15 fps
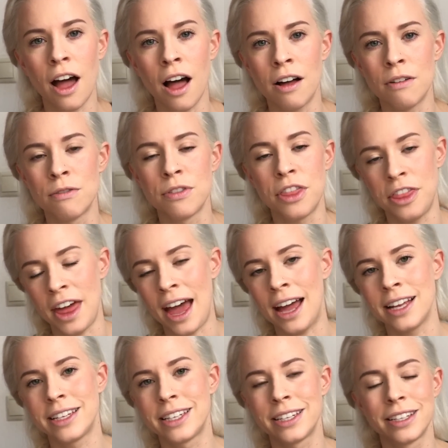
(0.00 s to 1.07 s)
of
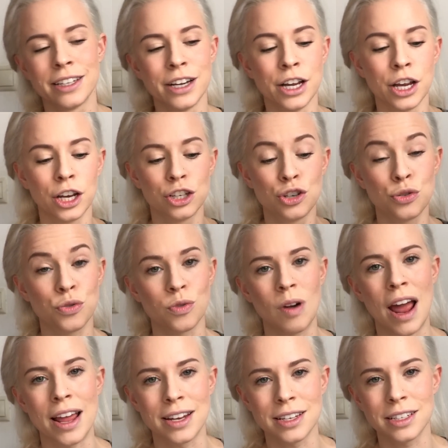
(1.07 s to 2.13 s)
that
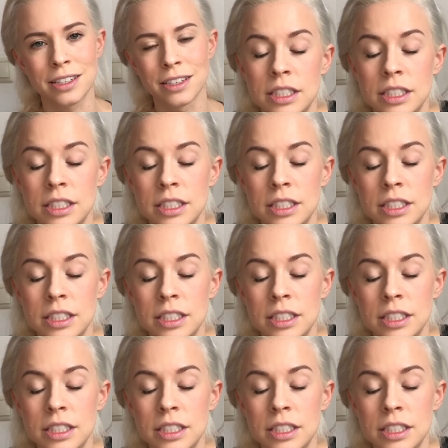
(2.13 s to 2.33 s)
trend.